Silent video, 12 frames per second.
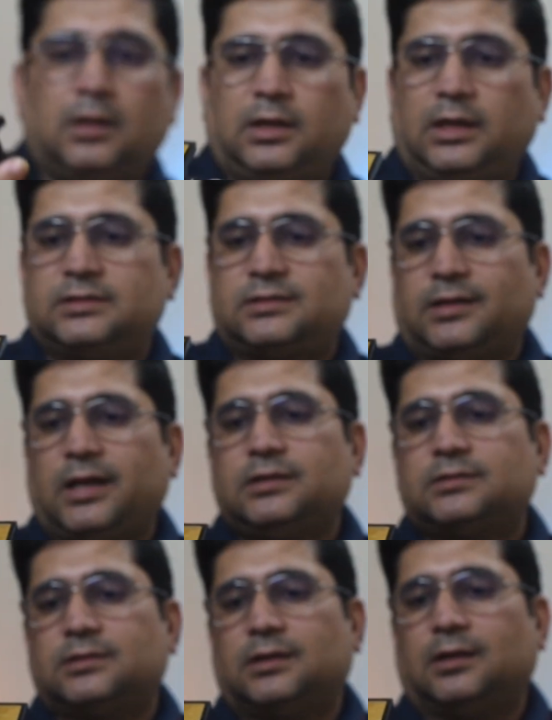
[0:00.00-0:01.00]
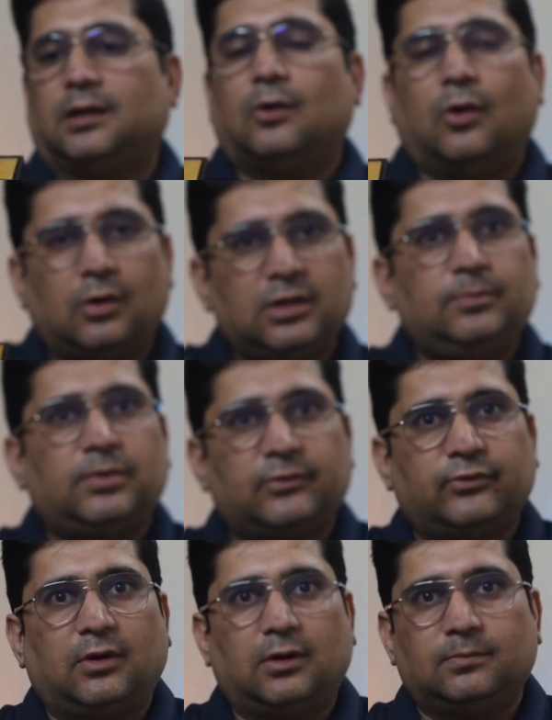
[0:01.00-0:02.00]
It says uh, eau de
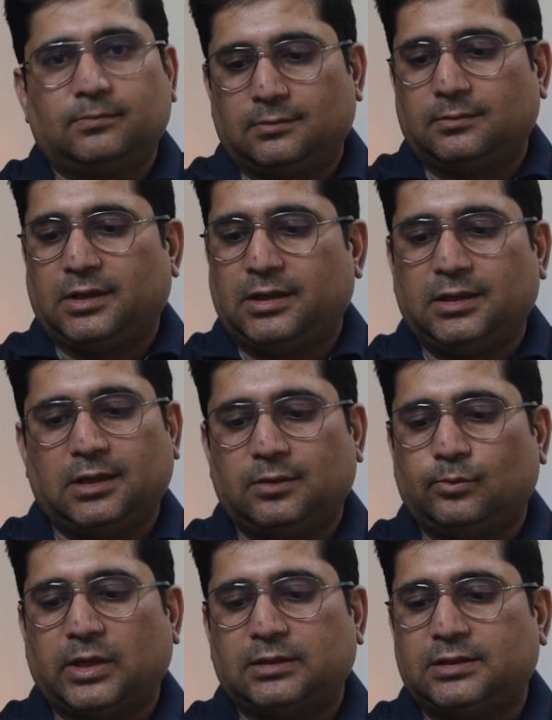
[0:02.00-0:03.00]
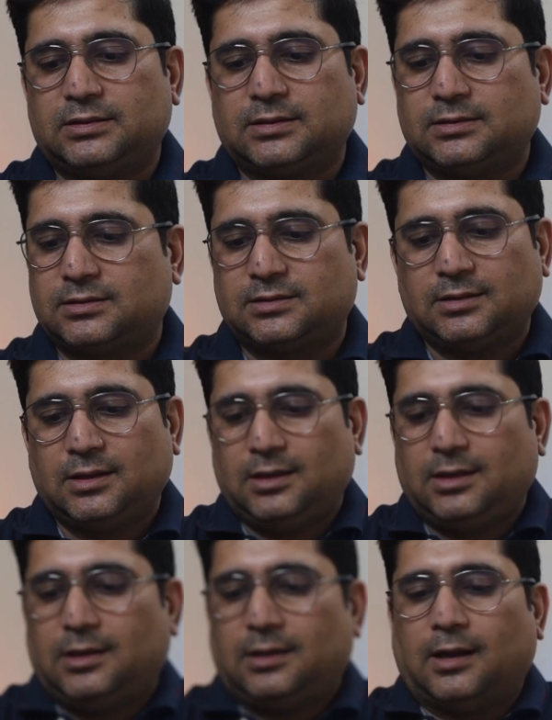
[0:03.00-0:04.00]
parfum here, but this is,
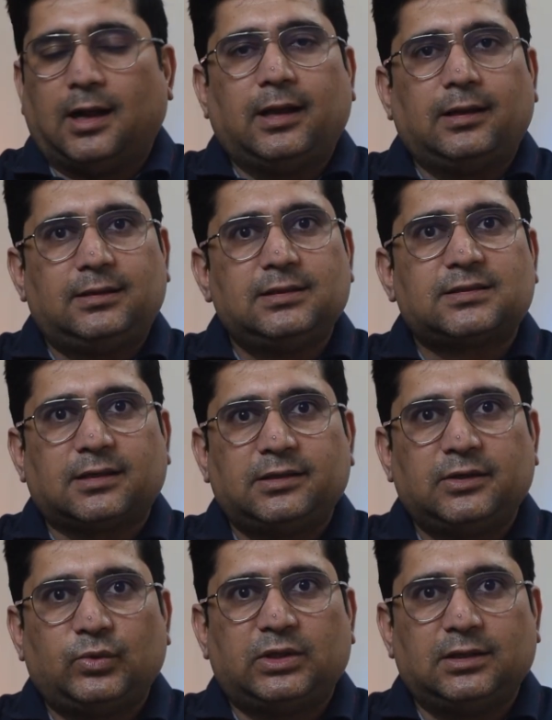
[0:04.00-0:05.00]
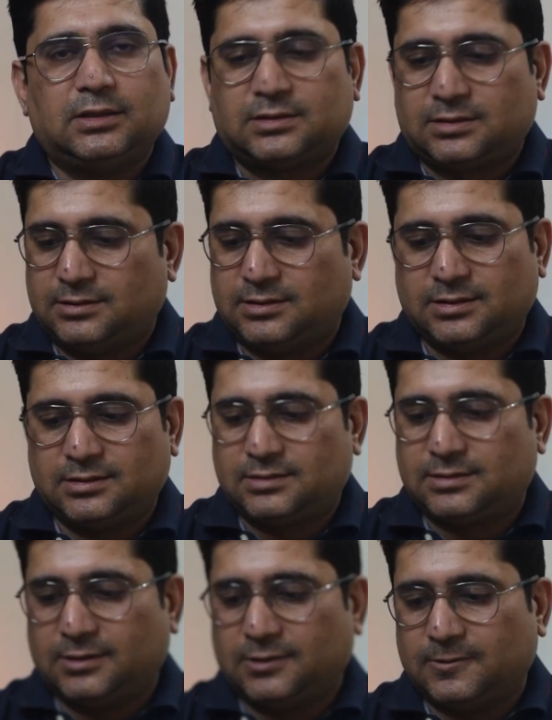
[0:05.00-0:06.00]
I disagree with this. This
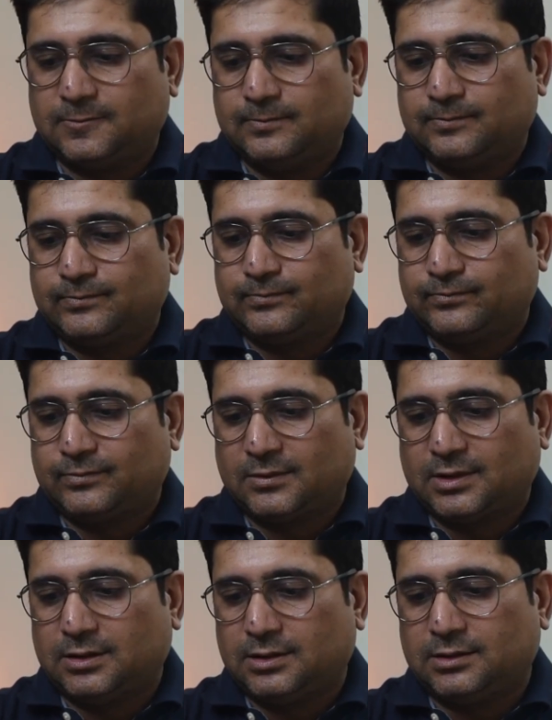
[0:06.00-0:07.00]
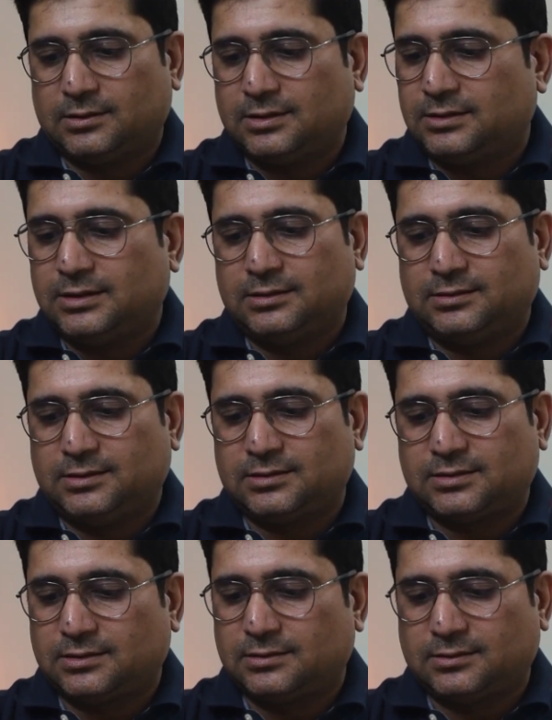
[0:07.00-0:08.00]
is, uh, uh, the, the,
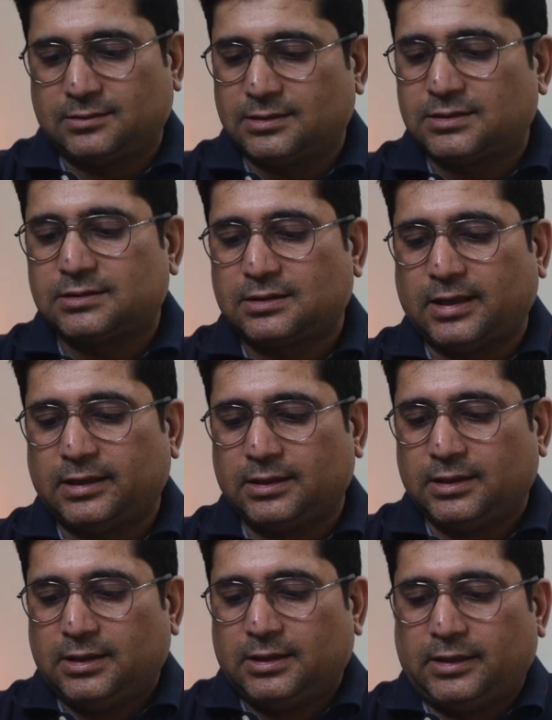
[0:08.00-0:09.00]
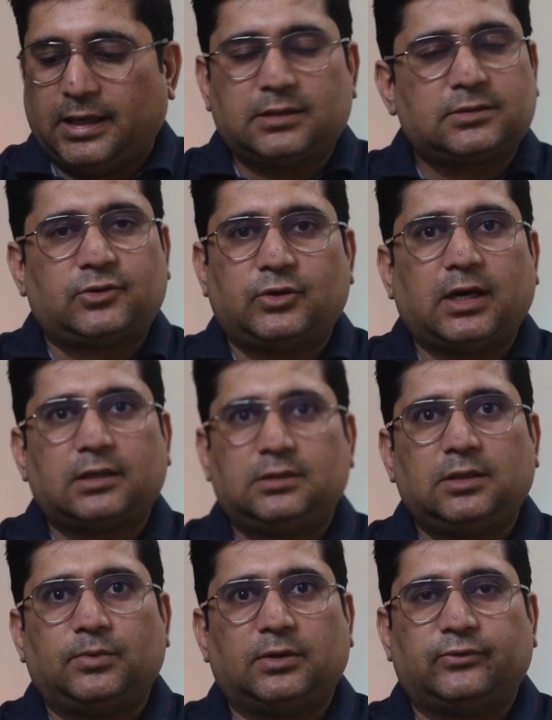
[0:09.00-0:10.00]
this, uh, this like extrait
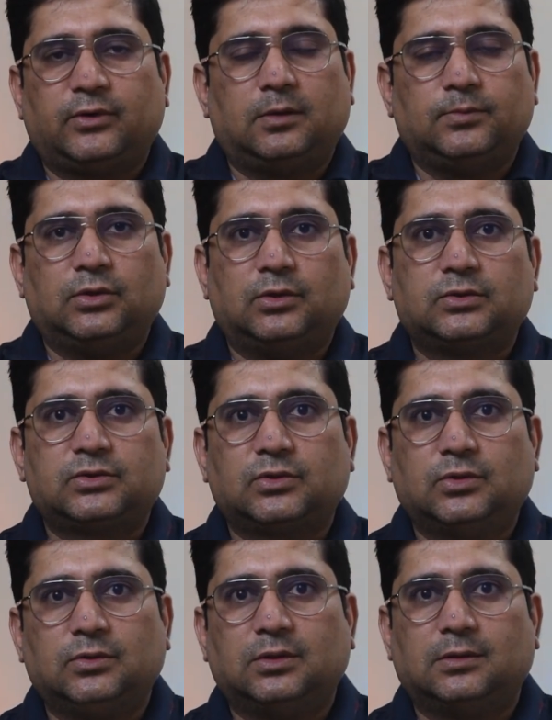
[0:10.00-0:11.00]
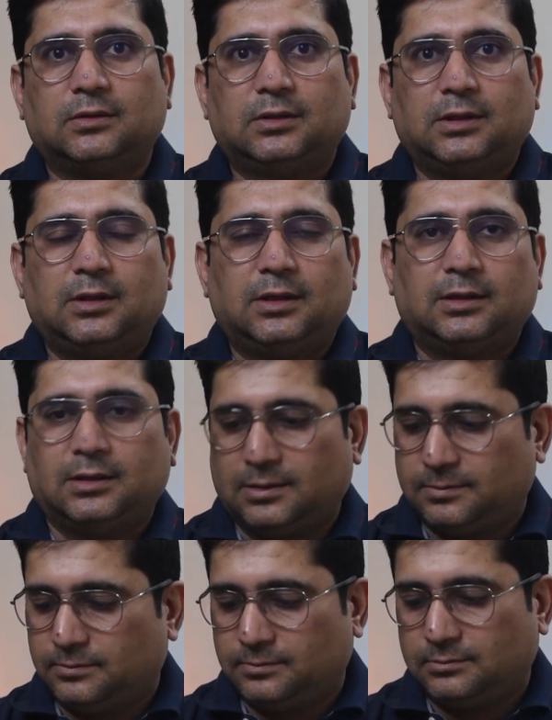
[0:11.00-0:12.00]
de parfum, you know. So uh,
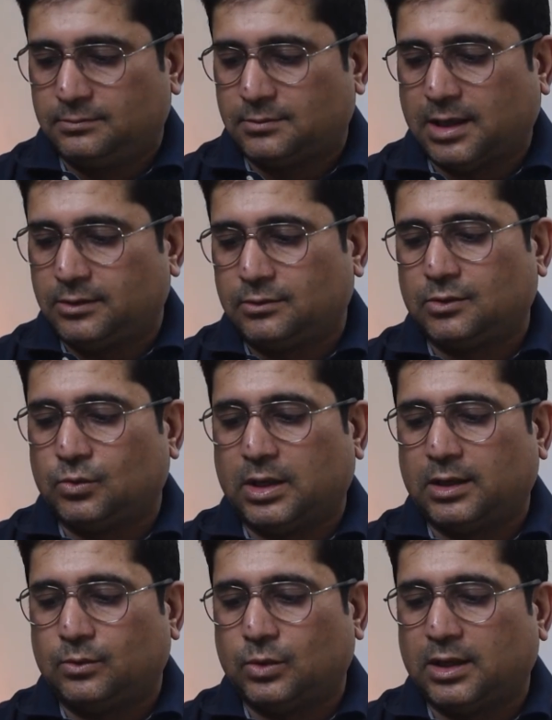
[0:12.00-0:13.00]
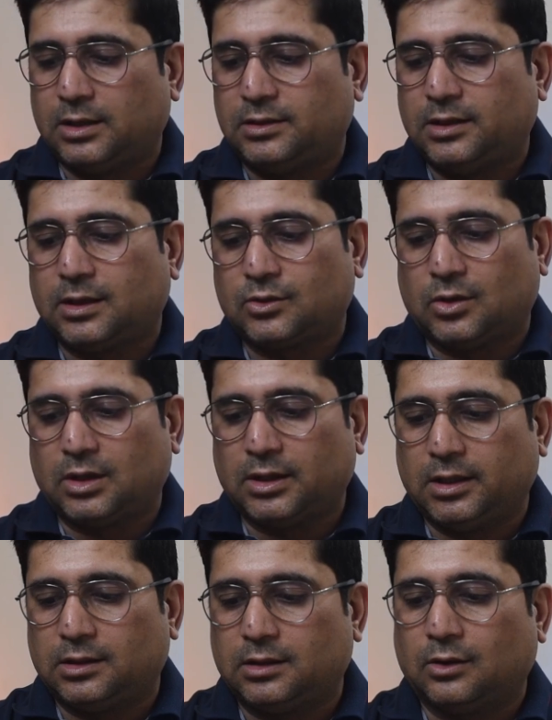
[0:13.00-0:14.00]
uh, I don't know why, why they are
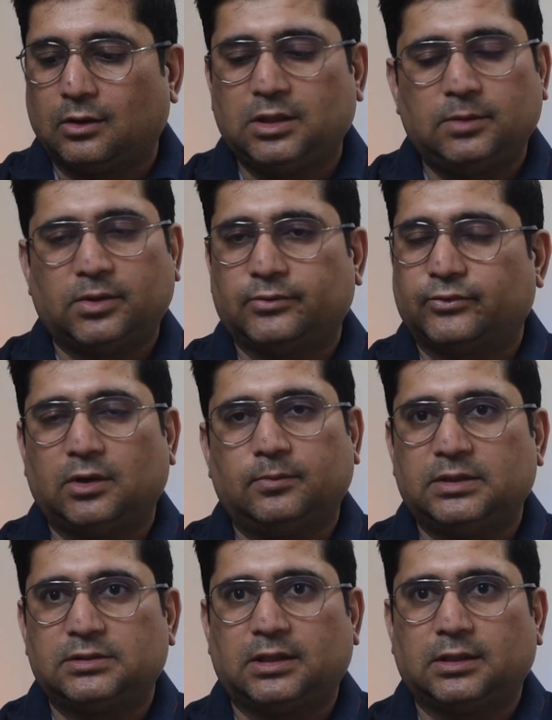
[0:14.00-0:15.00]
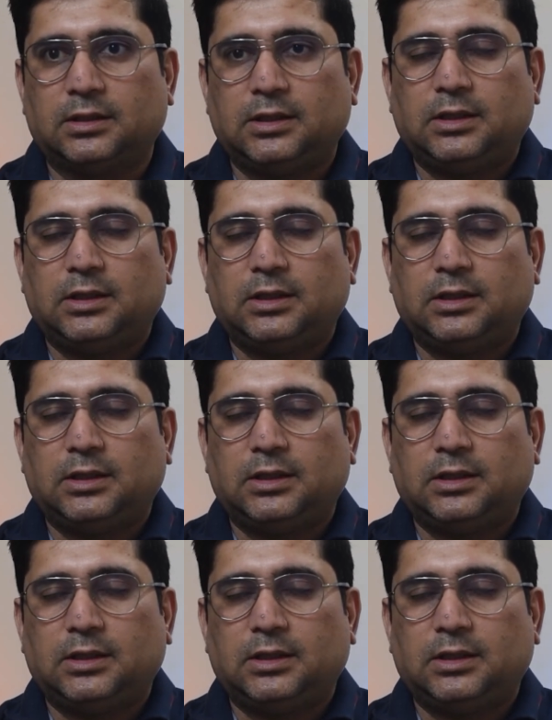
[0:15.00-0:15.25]
calling it eau de parfum. It's an,